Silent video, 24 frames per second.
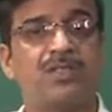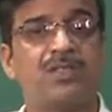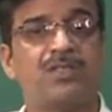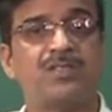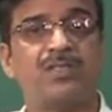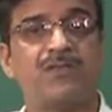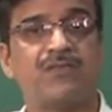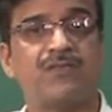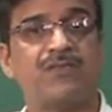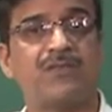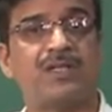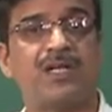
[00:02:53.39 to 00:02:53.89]

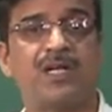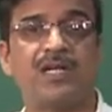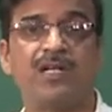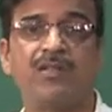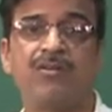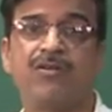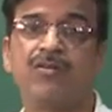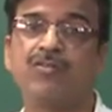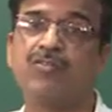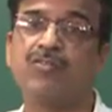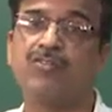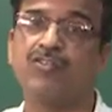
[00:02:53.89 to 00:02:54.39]
definitely
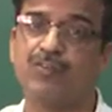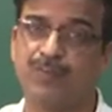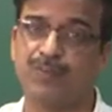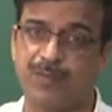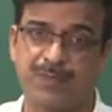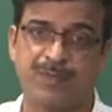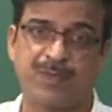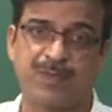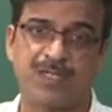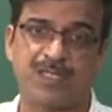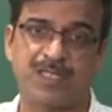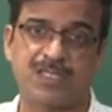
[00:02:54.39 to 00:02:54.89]
you are going to be
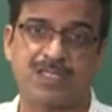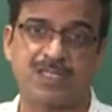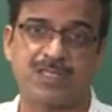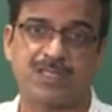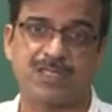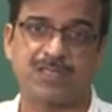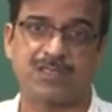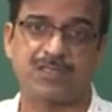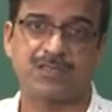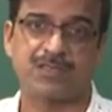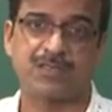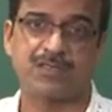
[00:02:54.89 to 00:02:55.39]
purchase
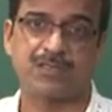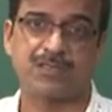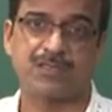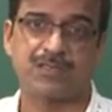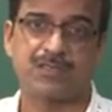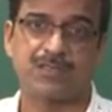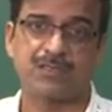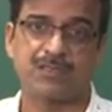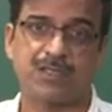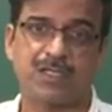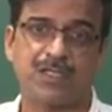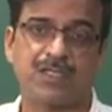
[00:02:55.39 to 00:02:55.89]
it,
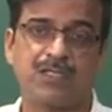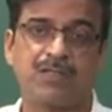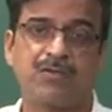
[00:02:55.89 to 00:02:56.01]
right.